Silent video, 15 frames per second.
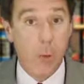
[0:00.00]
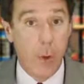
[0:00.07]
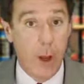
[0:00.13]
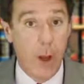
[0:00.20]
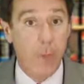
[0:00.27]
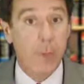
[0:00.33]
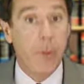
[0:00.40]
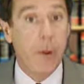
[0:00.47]

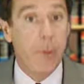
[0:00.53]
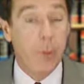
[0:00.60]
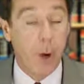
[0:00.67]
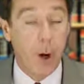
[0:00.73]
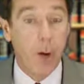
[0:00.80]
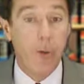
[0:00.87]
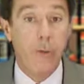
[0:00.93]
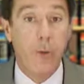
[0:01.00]
Well,
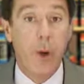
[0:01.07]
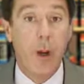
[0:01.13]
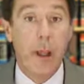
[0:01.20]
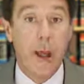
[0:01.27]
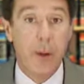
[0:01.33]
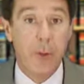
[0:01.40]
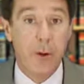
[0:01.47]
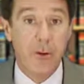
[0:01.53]
part of what
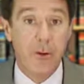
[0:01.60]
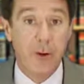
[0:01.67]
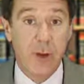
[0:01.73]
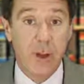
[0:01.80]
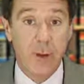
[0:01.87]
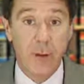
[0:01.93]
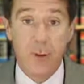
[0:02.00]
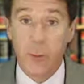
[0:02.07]
happens
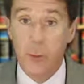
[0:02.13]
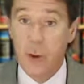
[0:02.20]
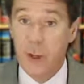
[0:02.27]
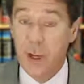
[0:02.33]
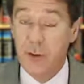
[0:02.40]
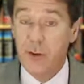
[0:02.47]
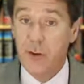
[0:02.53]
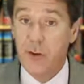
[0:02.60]
in the
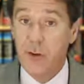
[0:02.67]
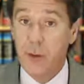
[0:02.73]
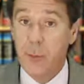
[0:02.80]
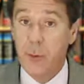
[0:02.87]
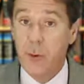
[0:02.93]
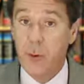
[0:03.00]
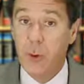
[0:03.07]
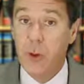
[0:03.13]

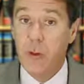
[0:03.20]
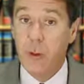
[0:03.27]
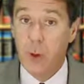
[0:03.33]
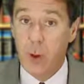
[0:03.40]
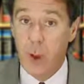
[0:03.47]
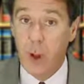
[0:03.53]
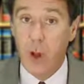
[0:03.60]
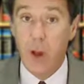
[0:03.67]
relationship between the
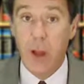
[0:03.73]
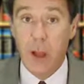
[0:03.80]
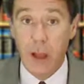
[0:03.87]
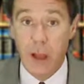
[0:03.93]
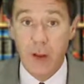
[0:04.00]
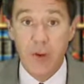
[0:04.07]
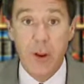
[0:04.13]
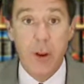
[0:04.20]
law
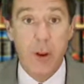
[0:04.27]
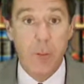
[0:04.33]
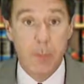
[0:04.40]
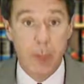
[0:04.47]
and